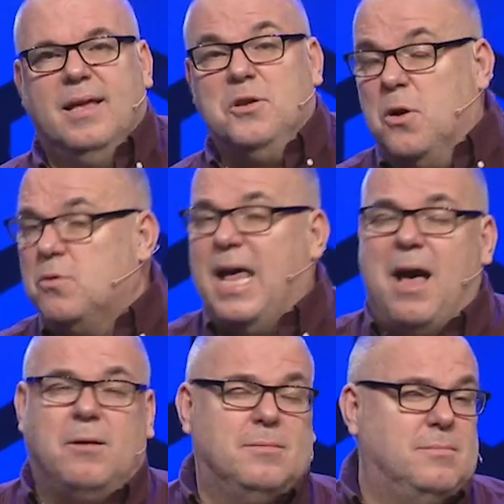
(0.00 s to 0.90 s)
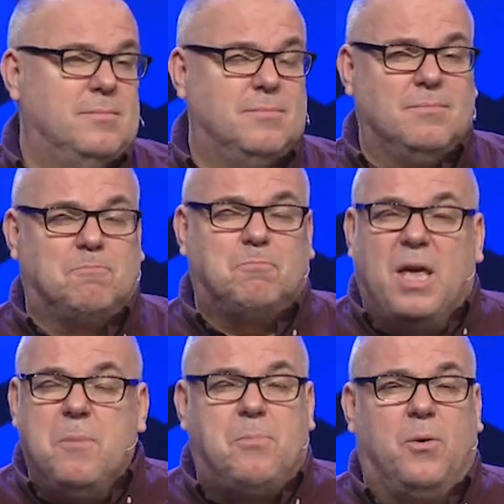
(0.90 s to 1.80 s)
And no doubt
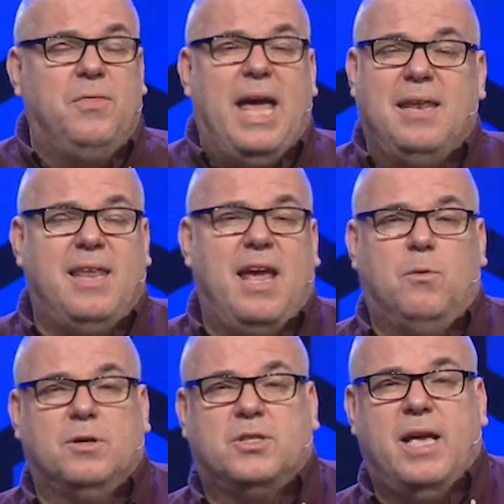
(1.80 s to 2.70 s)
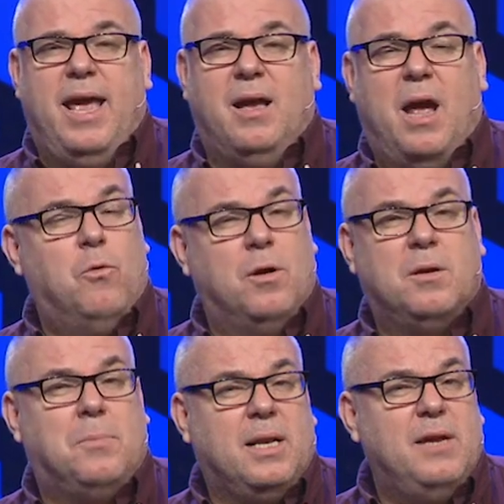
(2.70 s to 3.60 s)
people in that day were saying, and we're
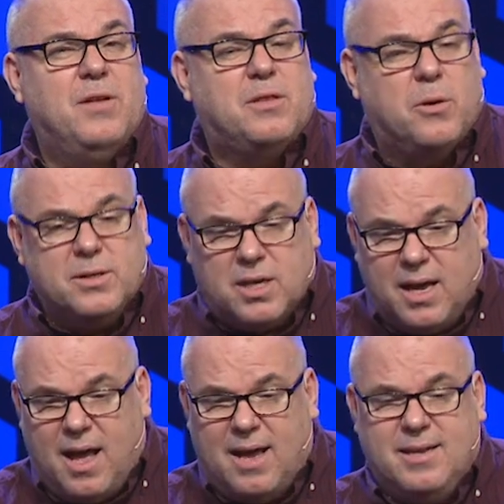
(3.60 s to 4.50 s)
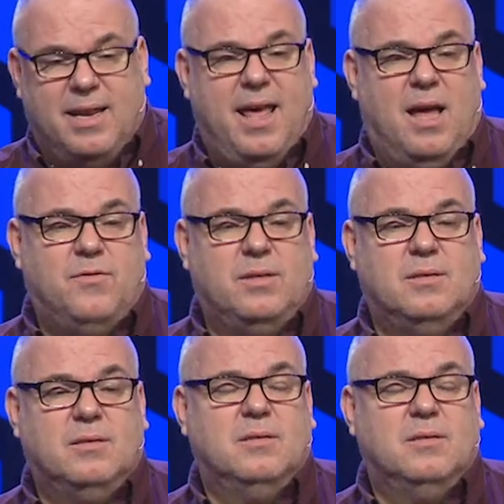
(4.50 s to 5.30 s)
to believe that there is a God in heaven,